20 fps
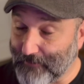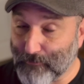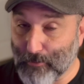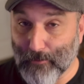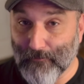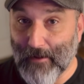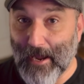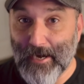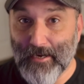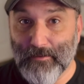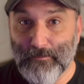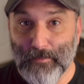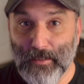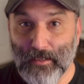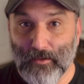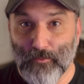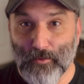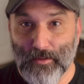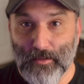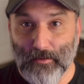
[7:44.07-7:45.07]
provided
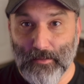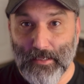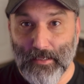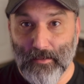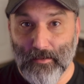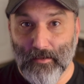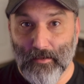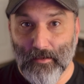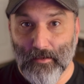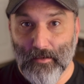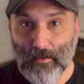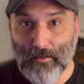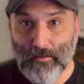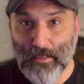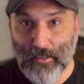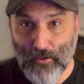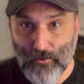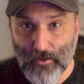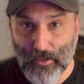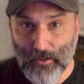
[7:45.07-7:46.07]
me with a link
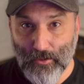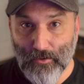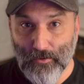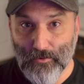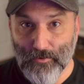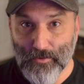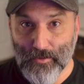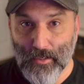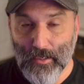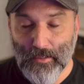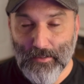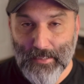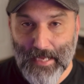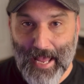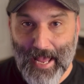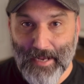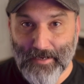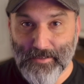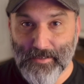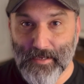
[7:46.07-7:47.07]
that you can use
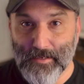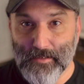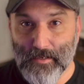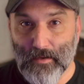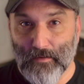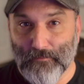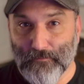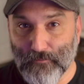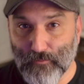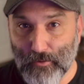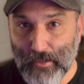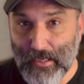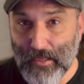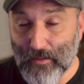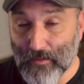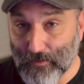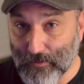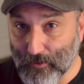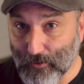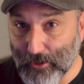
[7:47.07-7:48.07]
to access a free
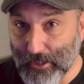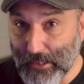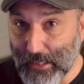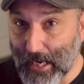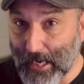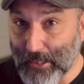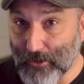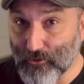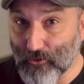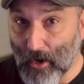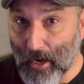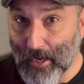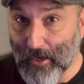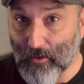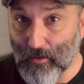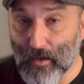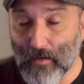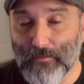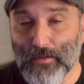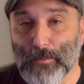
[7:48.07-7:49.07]
30-day
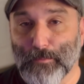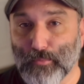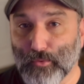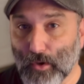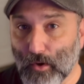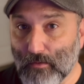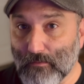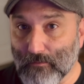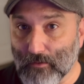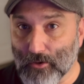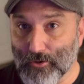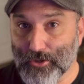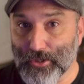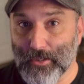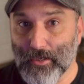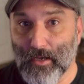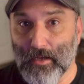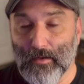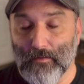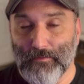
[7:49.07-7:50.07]
trial of the pro
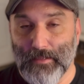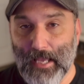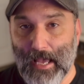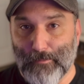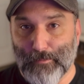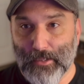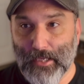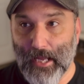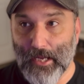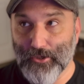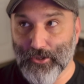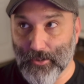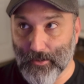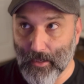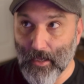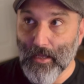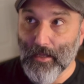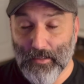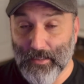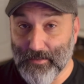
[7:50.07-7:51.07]
version of the application.
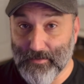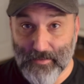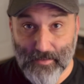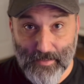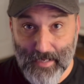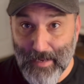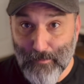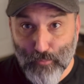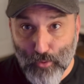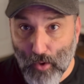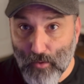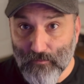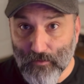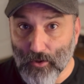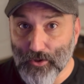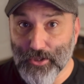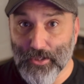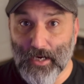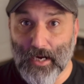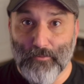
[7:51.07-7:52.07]
It's the same pro
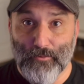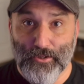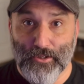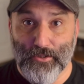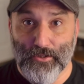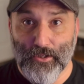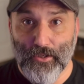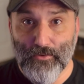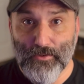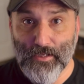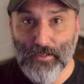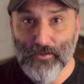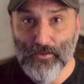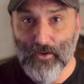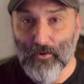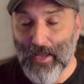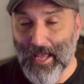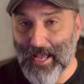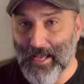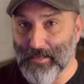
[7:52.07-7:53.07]
version I was just using,
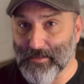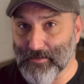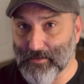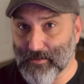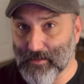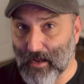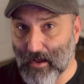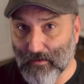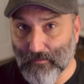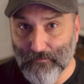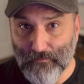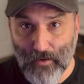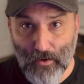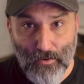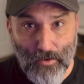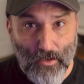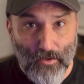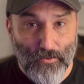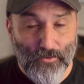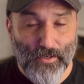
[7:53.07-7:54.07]
so it has stock
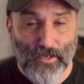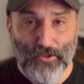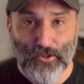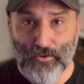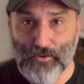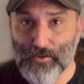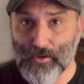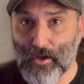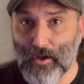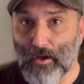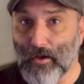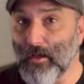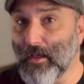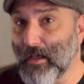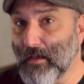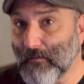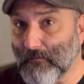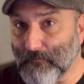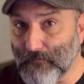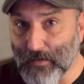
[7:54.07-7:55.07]
photos, as you saw,
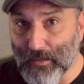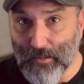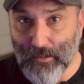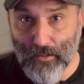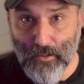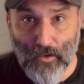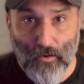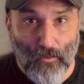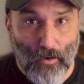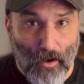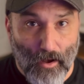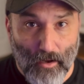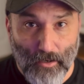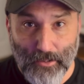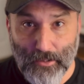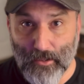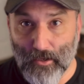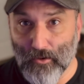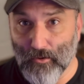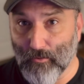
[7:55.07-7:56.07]
video,
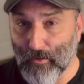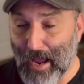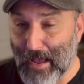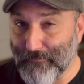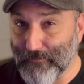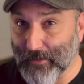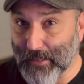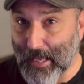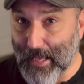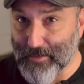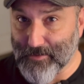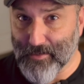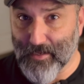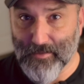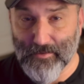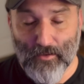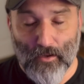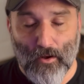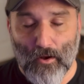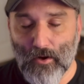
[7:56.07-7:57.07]
audio, graphic
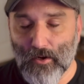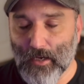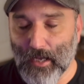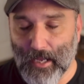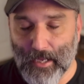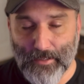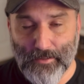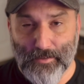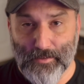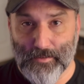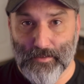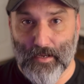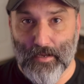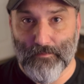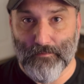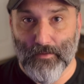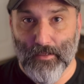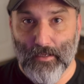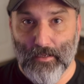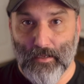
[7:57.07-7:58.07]
assets, all kinds of stuff.